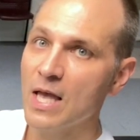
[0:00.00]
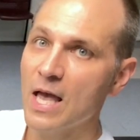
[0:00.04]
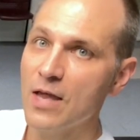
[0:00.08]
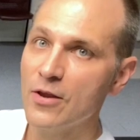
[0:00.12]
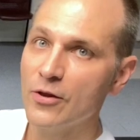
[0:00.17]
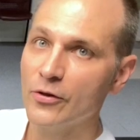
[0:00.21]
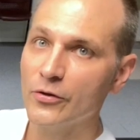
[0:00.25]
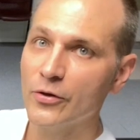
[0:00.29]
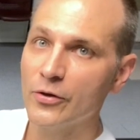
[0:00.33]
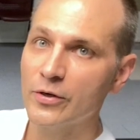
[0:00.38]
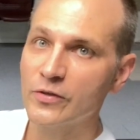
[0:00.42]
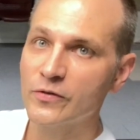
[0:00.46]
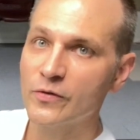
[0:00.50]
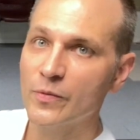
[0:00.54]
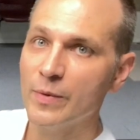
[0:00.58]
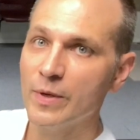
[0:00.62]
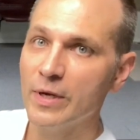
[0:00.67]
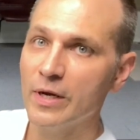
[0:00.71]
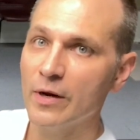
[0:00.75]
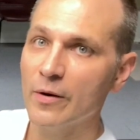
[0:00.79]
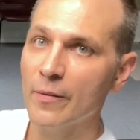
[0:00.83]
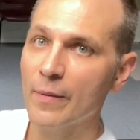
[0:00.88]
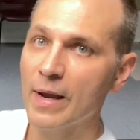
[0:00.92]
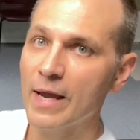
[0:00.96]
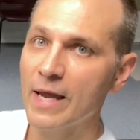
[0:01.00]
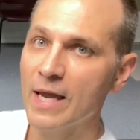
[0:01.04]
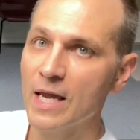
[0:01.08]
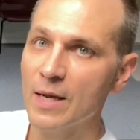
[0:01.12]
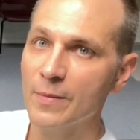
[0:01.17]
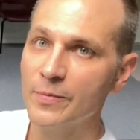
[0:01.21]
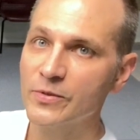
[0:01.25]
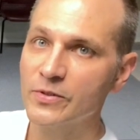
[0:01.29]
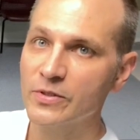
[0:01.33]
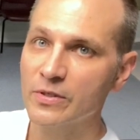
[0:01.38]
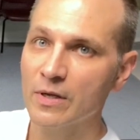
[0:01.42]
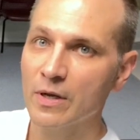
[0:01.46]
and you'll notice from here my
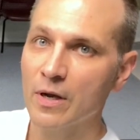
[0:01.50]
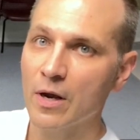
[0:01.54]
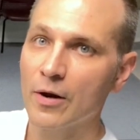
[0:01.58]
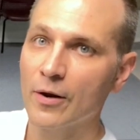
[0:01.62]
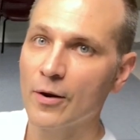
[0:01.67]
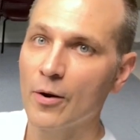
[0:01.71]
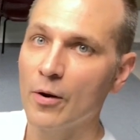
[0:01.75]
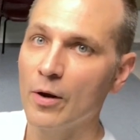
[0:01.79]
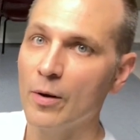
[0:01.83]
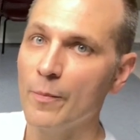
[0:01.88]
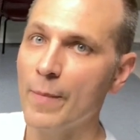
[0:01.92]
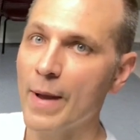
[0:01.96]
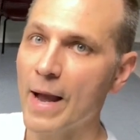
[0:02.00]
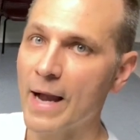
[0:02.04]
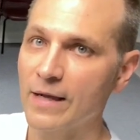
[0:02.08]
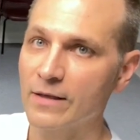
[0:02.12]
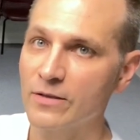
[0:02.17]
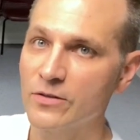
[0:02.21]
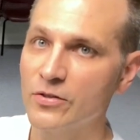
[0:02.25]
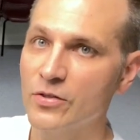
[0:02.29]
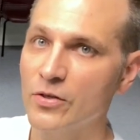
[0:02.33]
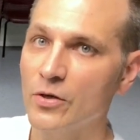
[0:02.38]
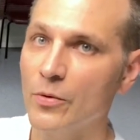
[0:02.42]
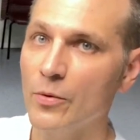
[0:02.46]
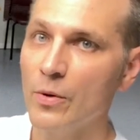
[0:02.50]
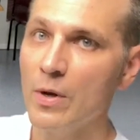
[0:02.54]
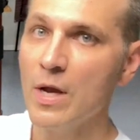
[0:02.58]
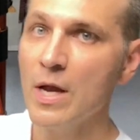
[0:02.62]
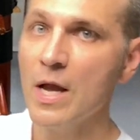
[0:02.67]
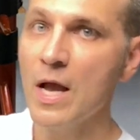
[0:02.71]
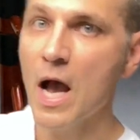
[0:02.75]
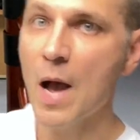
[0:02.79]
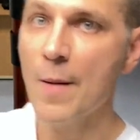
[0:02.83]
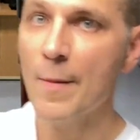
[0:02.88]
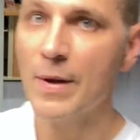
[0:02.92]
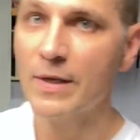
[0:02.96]
hips are going back too.
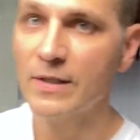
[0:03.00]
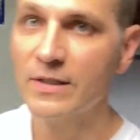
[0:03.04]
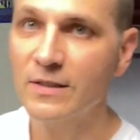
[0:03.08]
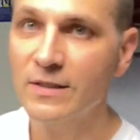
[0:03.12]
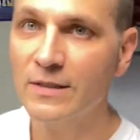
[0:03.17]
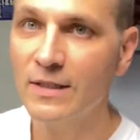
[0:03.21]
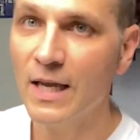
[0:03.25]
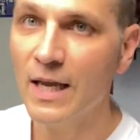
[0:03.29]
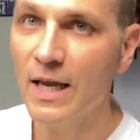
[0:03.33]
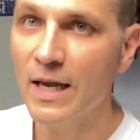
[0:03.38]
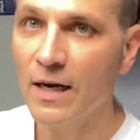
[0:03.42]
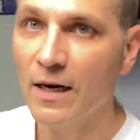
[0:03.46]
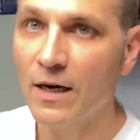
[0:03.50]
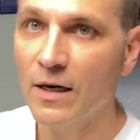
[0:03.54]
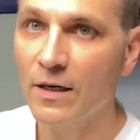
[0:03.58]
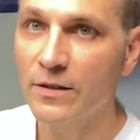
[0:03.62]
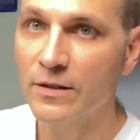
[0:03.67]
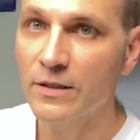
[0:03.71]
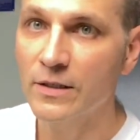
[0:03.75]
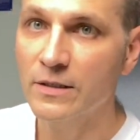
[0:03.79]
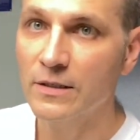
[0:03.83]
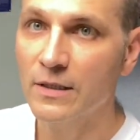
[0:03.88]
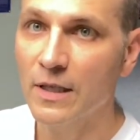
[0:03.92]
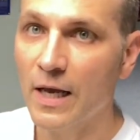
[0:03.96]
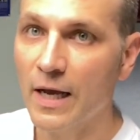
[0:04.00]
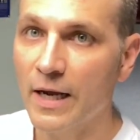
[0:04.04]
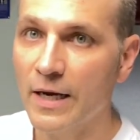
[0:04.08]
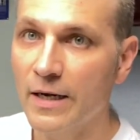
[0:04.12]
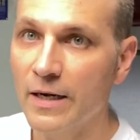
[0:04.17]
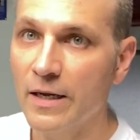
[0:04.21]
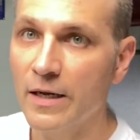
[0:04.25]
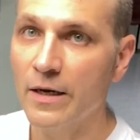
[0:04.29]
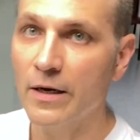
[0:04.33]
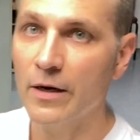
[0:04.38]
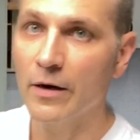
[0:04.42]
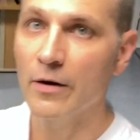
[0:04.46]
I'm not staying on this line
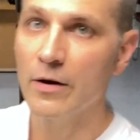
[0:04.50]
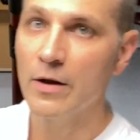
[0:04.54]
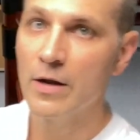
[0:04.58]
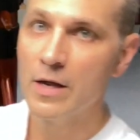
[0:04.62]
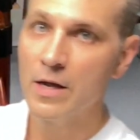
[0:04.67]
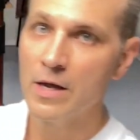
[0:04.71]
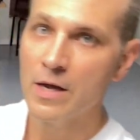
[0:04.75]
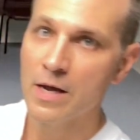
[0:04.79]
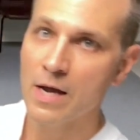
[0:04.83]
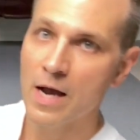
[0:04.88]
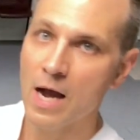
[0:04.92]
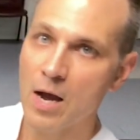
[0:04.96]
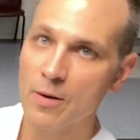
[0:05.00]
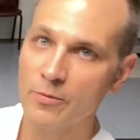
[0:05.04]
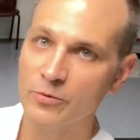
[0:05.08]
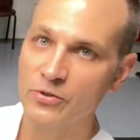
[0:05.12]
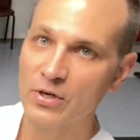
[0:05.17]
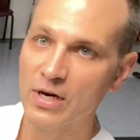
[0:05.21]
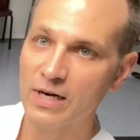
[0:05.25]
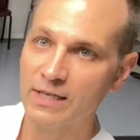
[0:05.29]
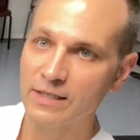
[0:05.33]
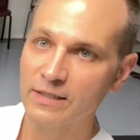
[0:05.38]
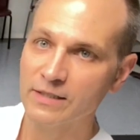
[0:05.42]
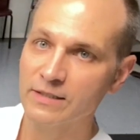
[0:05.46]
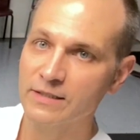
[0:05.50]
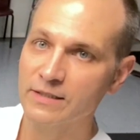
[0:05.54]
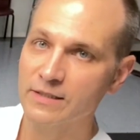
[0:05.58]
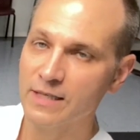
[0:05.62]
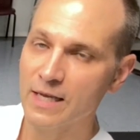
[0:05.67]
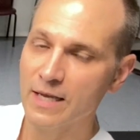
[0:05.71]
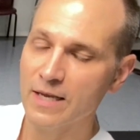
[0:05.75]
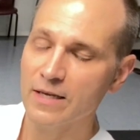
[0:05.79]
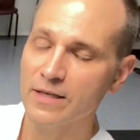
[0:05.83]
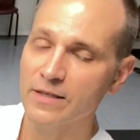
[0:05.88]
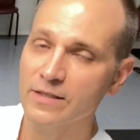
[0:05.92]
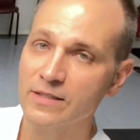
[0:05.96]
here. I'm trying to
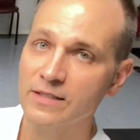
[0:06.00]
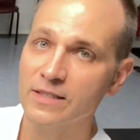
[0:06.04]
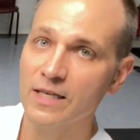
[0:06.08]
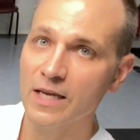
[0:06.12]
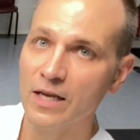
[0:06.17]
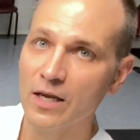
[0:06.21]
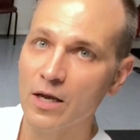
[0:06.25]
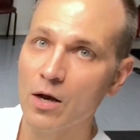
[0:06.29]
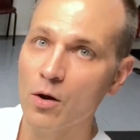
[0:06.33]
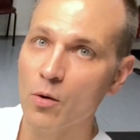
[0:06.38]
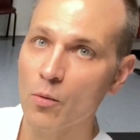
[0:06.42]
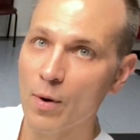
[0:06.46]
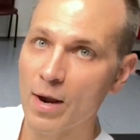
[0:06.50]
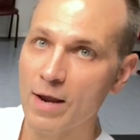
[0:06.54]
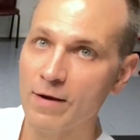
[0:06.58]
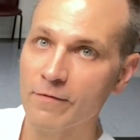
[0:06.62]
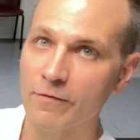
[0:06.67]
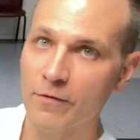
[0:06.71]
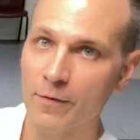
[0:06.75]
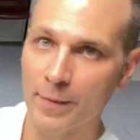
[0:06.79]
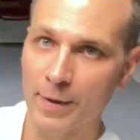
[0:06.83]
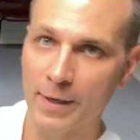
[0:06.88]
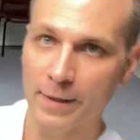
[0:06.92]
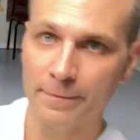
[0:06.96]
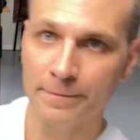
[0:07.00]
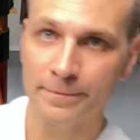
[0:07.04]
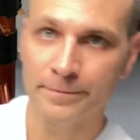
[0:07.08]
sink away from it.